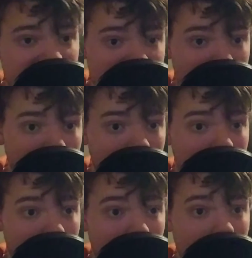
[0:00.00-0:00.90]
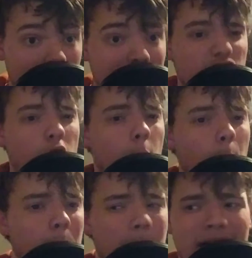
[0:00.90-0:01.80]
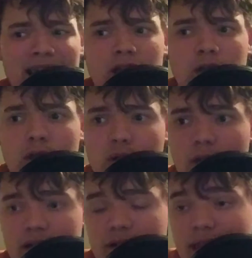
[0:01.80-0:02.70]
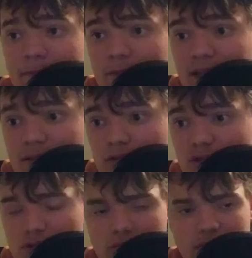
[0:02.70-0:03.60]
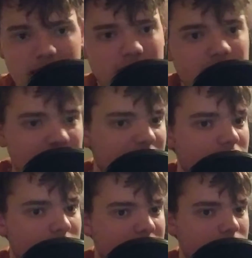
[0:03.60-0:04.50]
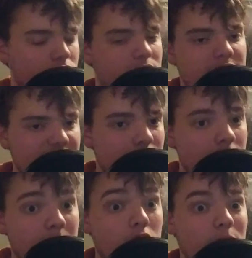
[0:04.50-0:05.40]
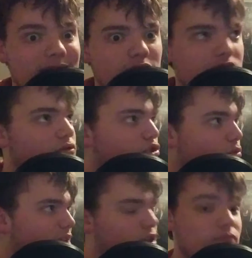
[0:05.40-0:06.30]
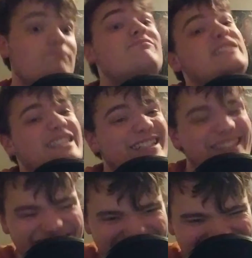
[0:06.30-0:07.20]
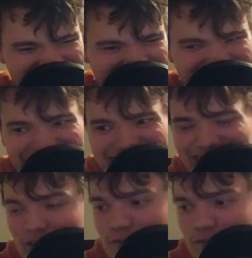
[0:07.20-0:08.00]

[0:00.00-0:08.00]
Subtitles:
year, but oh my lord. Okay, like this year is in 2019. But oh my lord, dude, Doomsday Clock. I